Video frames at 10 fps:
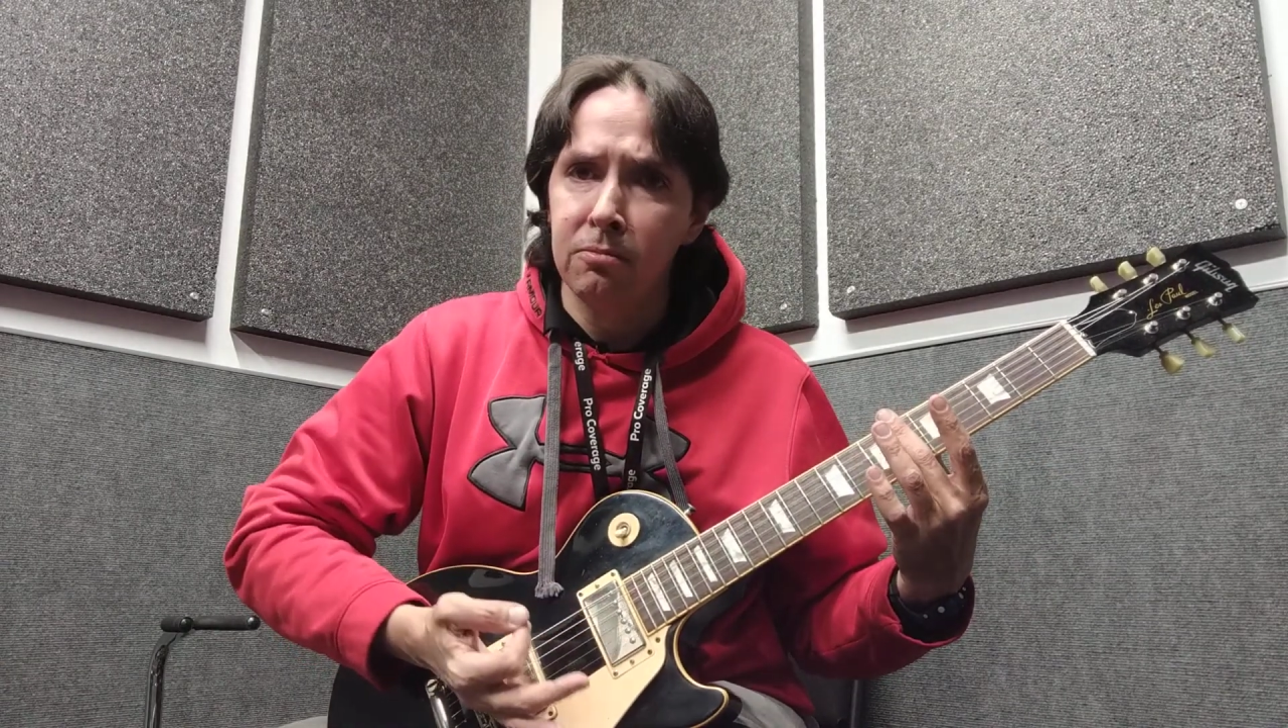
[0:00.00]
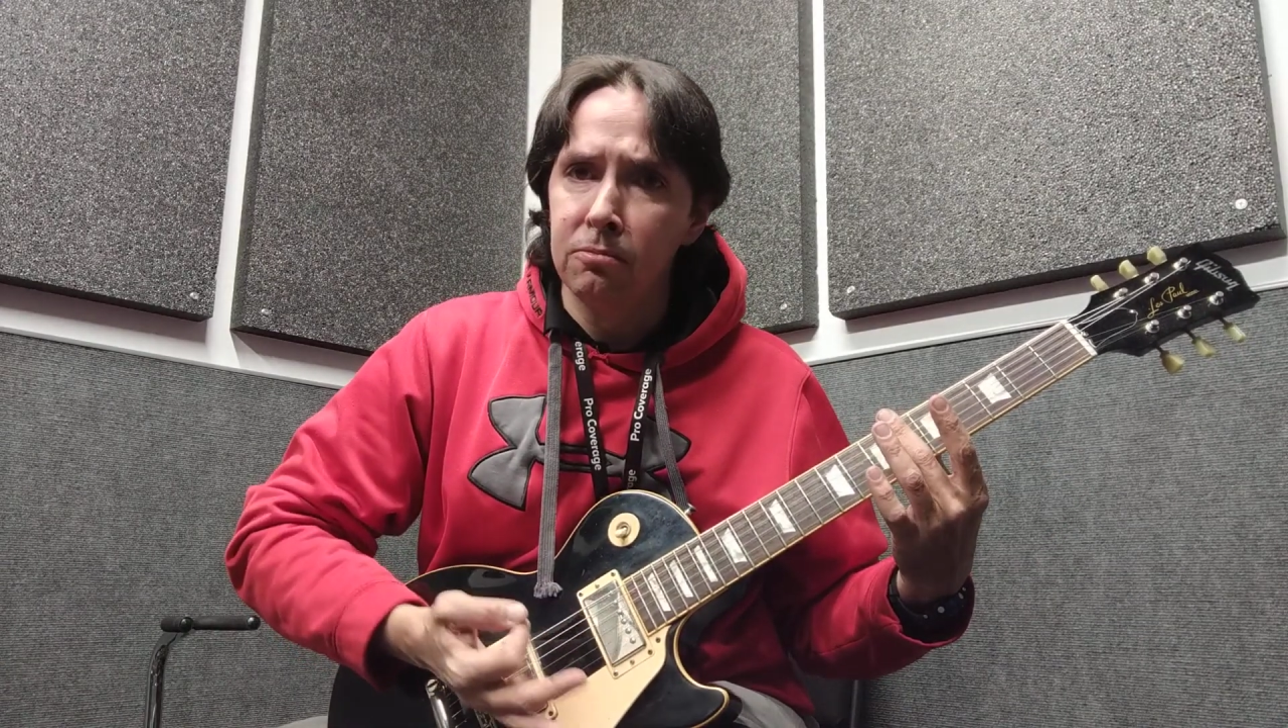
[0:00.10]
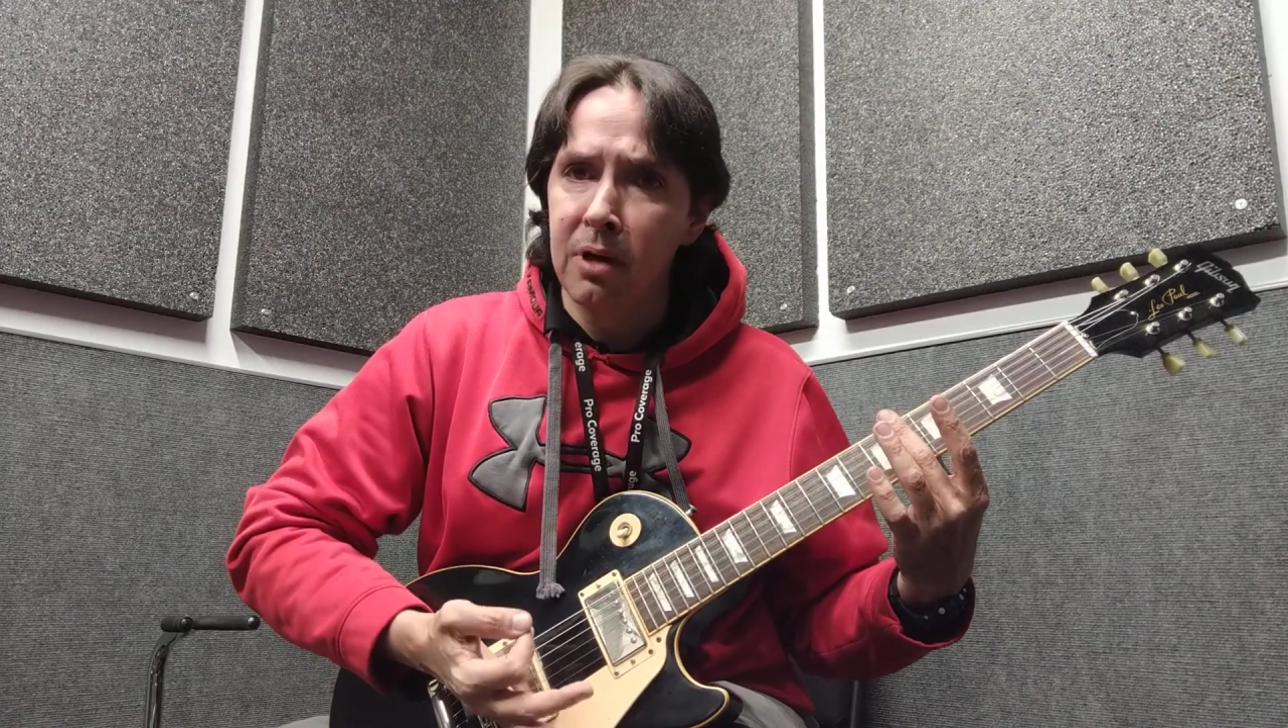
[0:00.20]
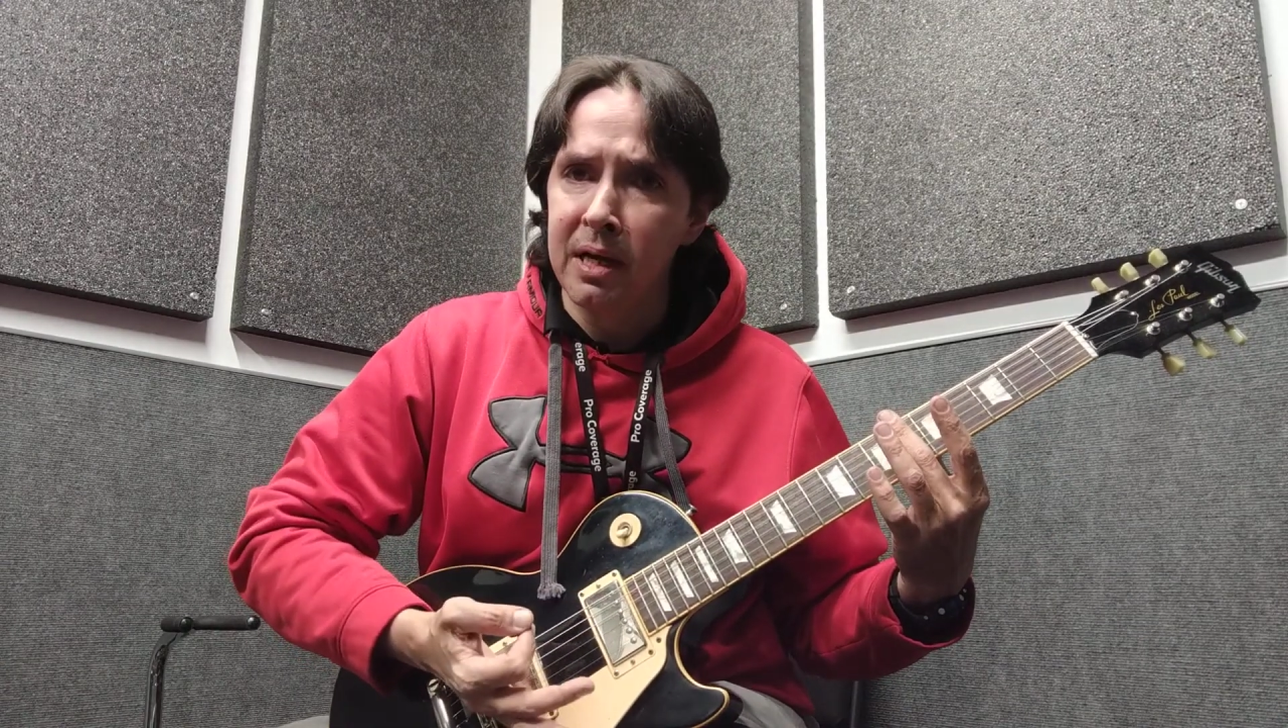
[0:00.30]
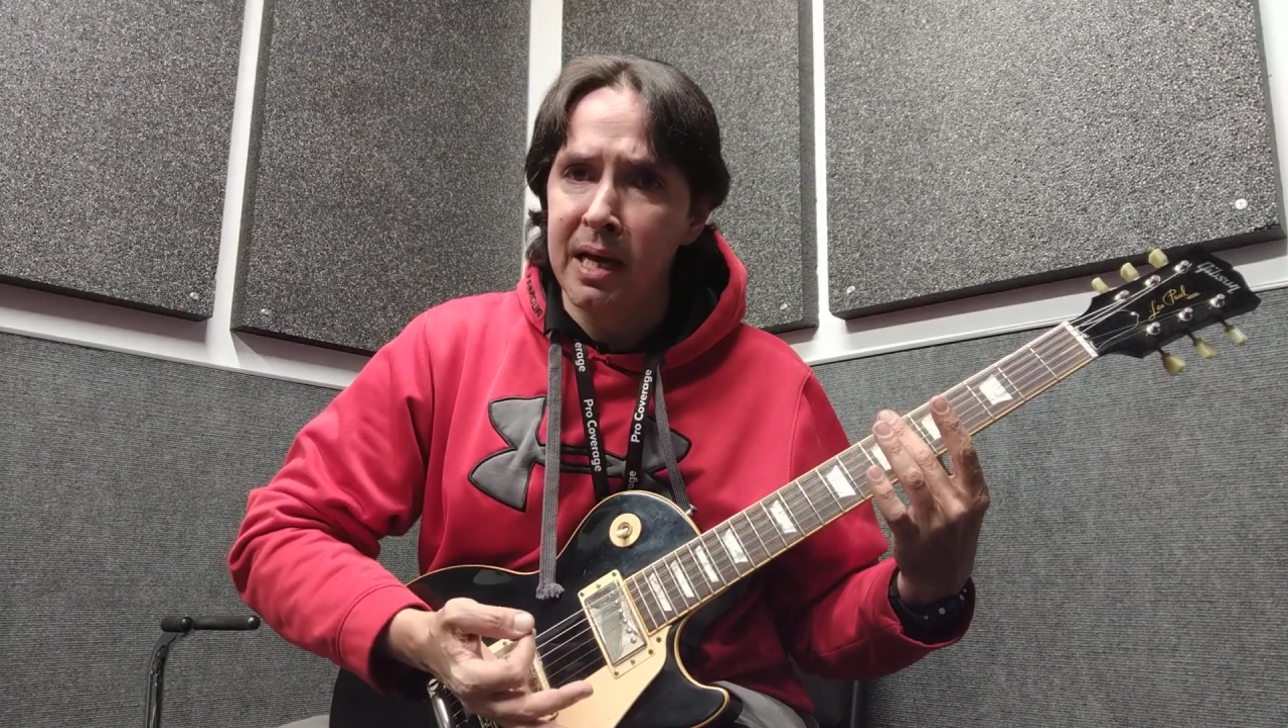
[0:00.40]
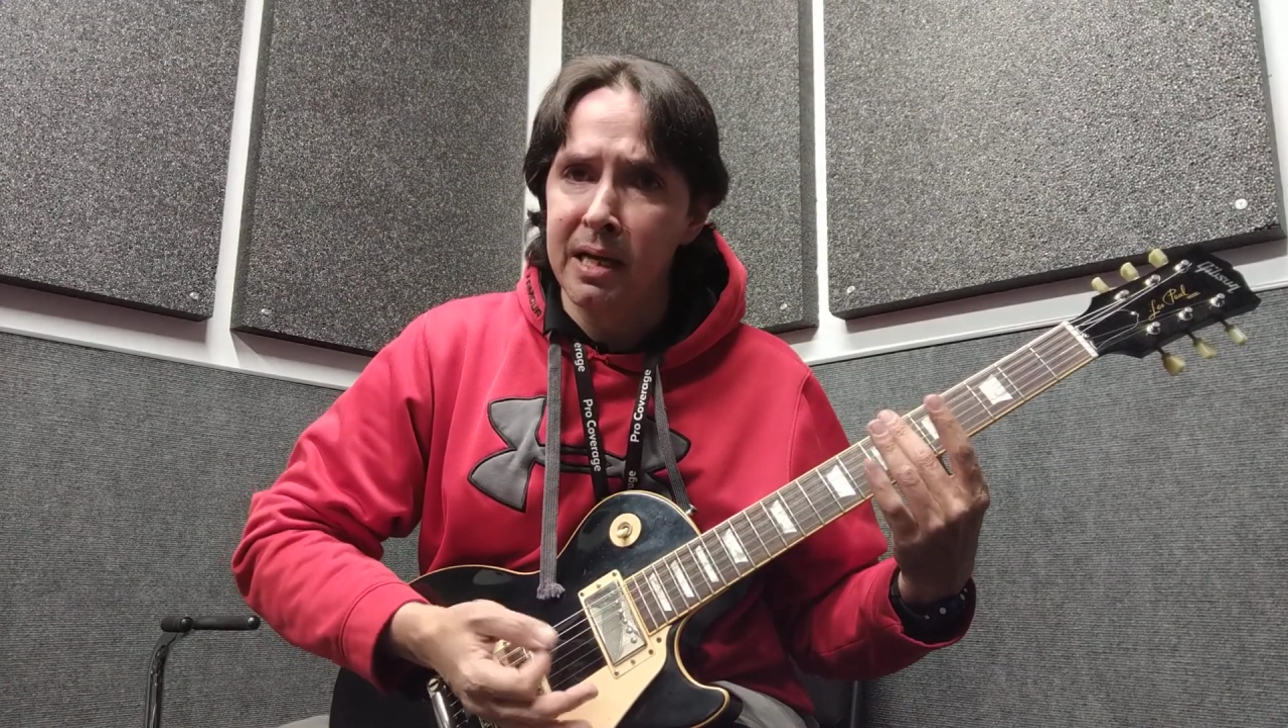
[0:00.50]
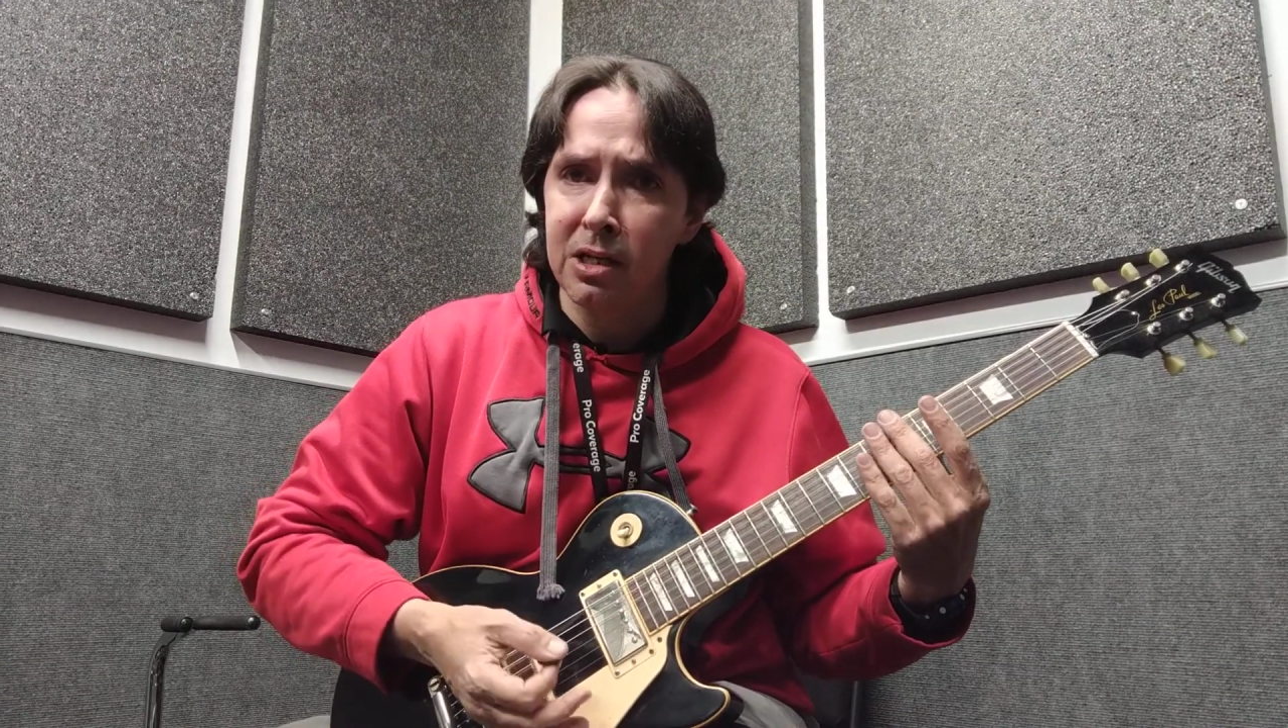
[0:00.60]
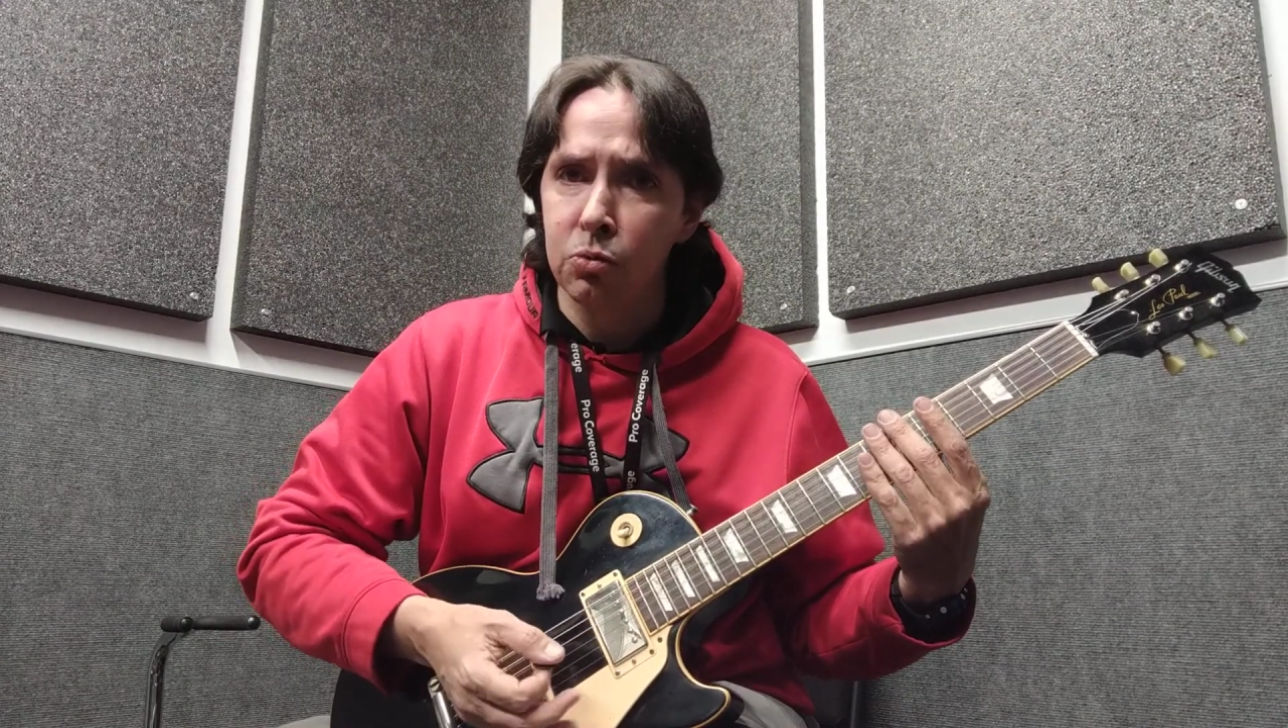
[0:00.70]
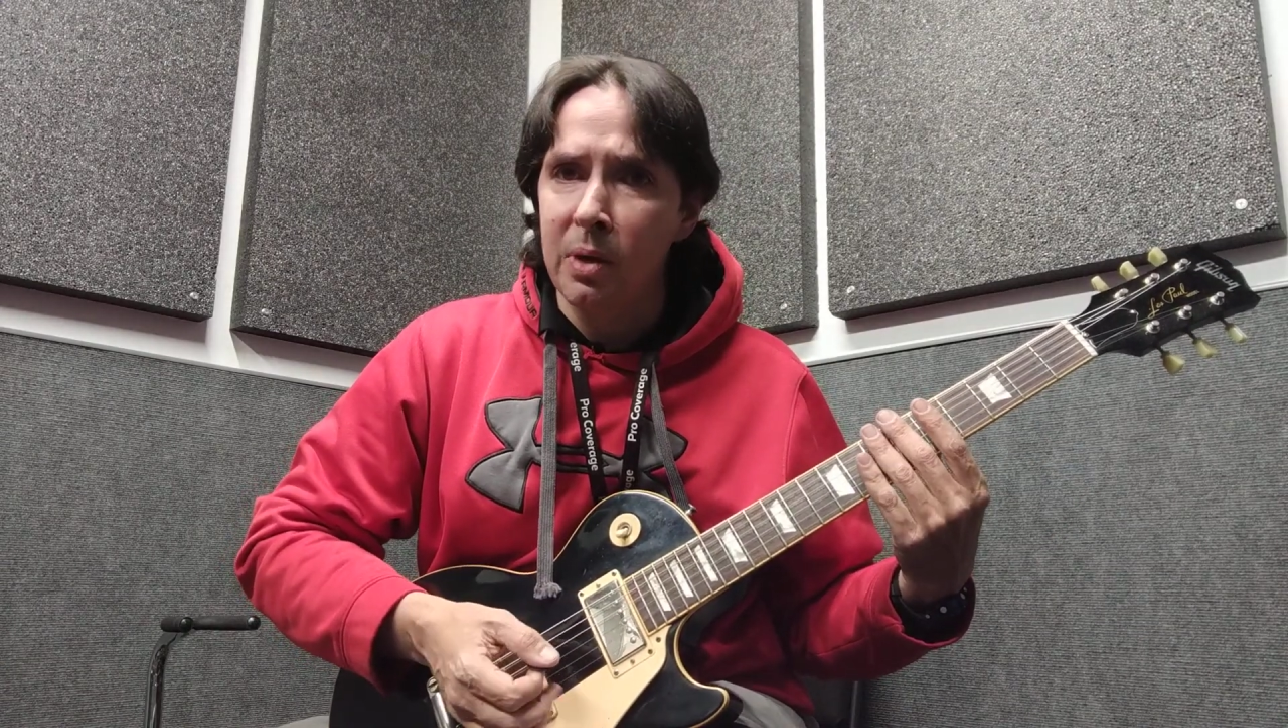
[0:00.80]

right hand as